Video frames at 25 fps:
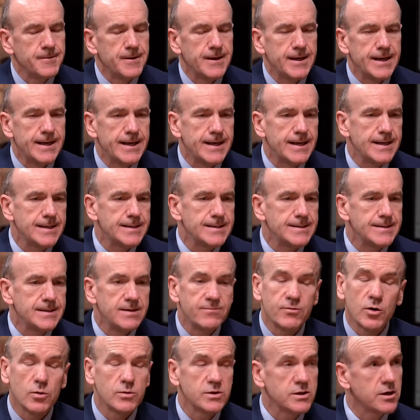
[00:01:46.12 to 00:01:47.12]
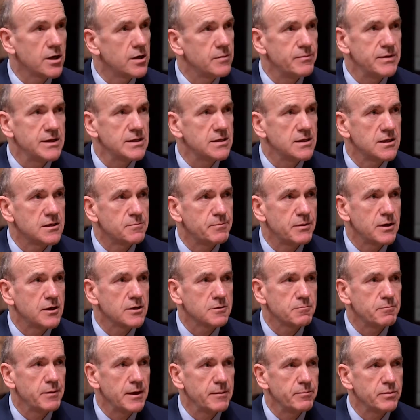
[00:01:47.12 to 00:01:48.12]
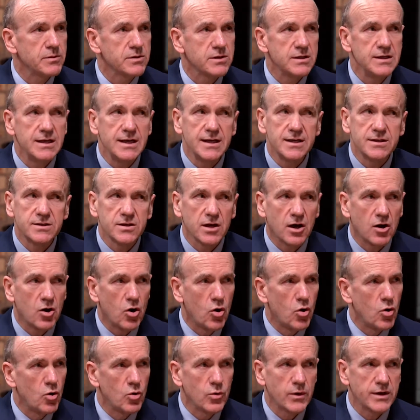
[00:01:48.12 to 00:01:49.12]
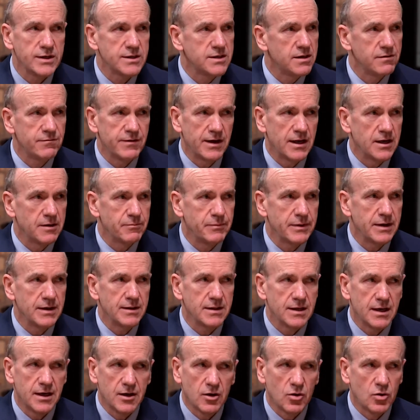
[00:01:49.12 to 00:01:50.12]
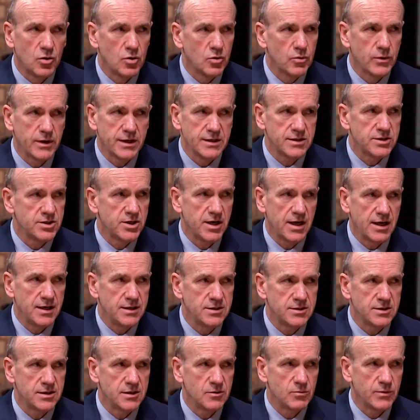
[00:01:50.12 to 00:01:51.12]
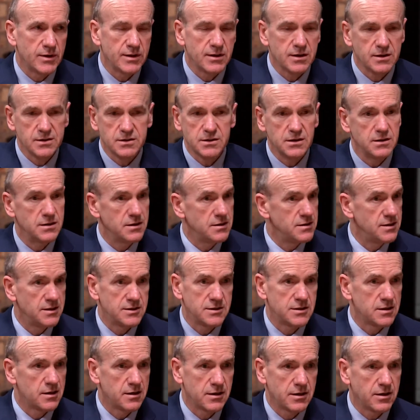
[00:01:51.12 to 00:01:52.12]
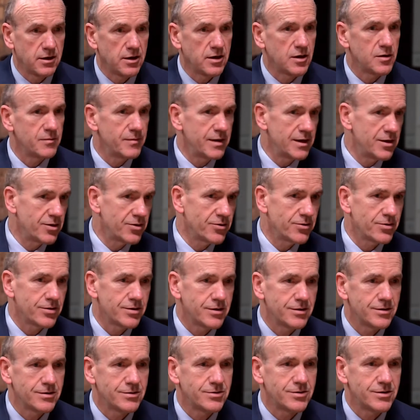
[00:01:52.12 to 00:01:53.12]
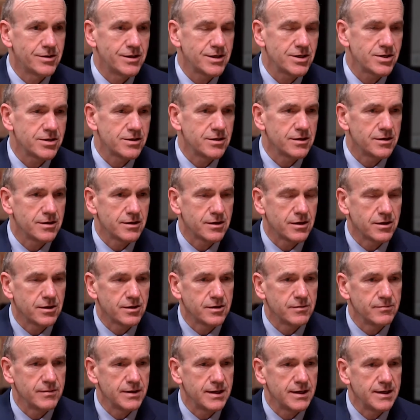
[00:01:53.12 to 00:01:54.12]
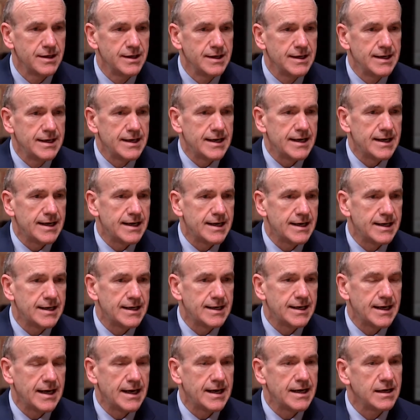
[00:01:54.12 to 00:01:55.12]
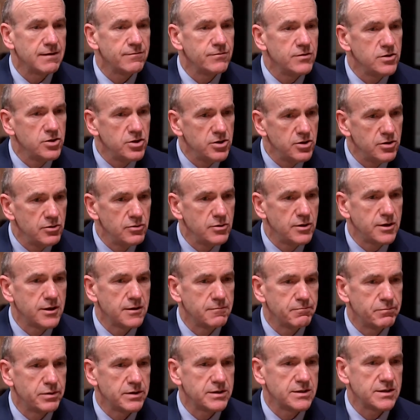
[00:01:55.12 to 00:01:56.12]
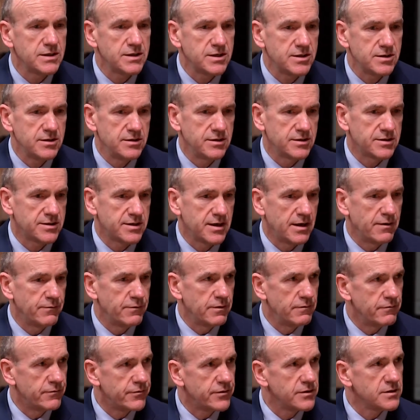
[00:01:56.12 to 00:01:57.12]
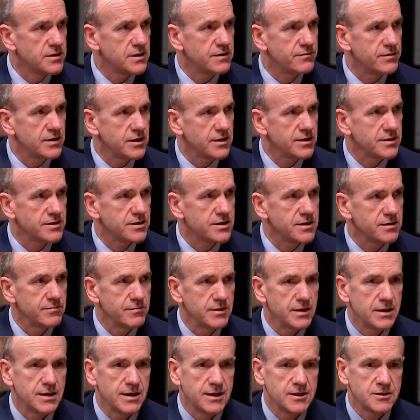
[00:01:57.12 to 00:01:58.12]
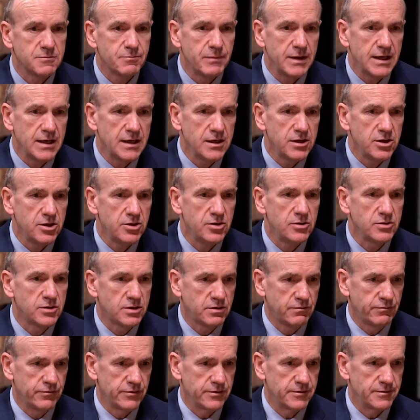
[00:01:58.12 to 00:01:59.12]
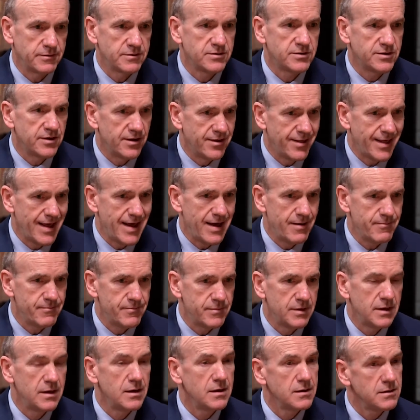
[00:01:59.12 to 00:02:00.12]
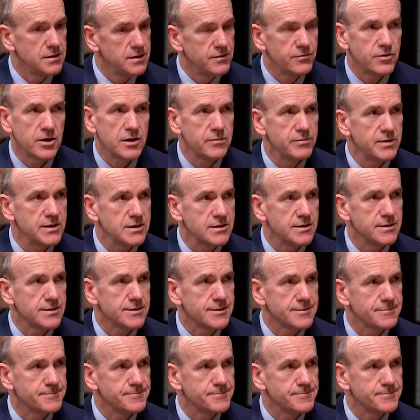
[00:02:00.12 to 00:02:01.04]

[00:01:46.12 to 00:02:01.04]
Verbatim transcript: And you've always got a business because people's needs are always developing, they're always changing, whether it's in the digital economy or the traditional economy. Uh, and if you can position yourself in front of a customer as being useful to them, you've got a business.